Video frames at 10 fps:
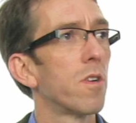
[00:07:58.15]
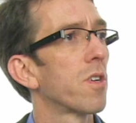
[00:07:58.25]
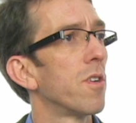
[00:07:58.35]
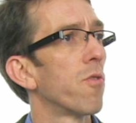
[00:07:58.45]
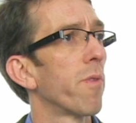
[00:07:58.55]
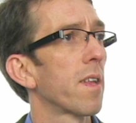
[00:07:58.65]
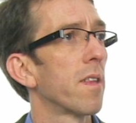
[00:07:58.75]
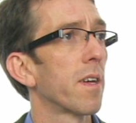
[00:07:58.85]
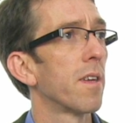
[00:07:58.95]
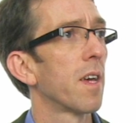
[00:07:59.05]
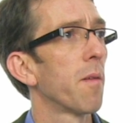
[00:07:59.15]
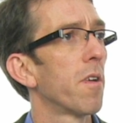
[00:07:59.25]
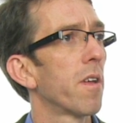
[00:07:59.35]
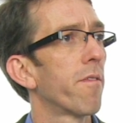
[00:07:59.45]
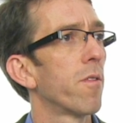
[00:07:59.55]
which can directly
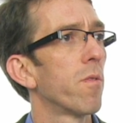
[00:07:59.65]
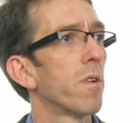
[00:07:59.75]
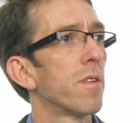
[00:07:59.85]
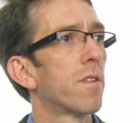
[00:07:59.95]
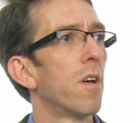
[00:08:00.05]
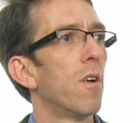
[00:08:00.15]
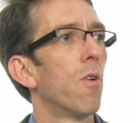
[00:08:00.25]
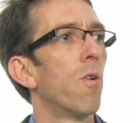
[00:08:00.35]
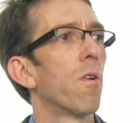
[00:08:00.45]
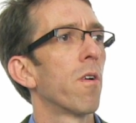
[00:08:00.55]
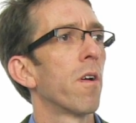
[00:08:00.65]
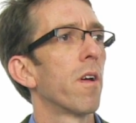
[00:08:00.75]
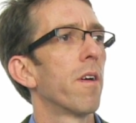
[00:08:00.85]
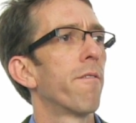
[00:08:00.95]
contaminate fluids or